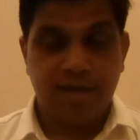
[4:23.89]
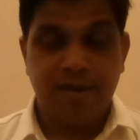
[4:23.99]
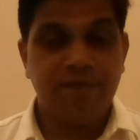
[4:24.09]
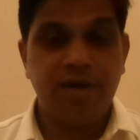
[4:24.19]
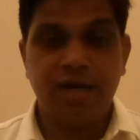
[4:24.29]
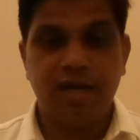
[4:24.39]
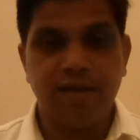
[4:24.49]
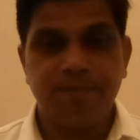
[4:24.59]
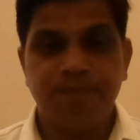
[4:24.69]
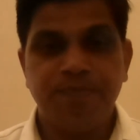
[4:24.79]

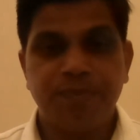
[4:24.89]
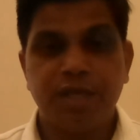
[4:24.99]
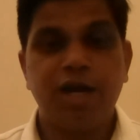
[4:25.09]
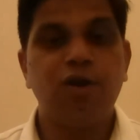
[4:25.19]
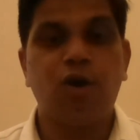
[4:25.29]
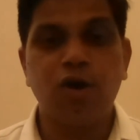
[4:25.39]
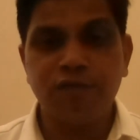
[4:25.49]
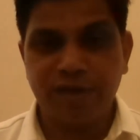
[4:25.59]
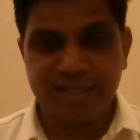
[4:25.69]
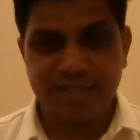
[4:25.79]
definitely there are a lot
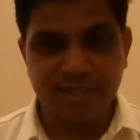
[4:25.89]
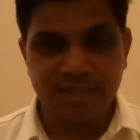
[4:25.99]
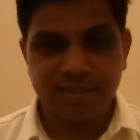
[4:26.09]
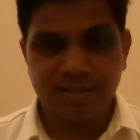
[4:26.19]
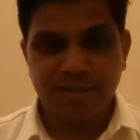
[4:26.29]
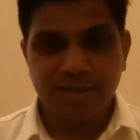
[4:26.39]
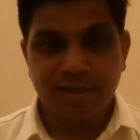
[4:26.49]
of cases